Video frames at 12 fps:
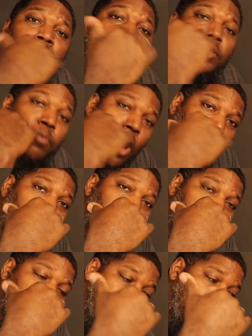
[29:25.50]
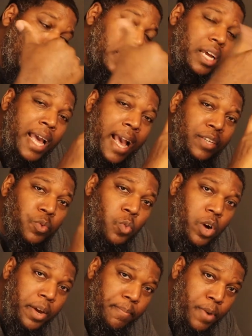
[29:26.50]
The smaller machine has one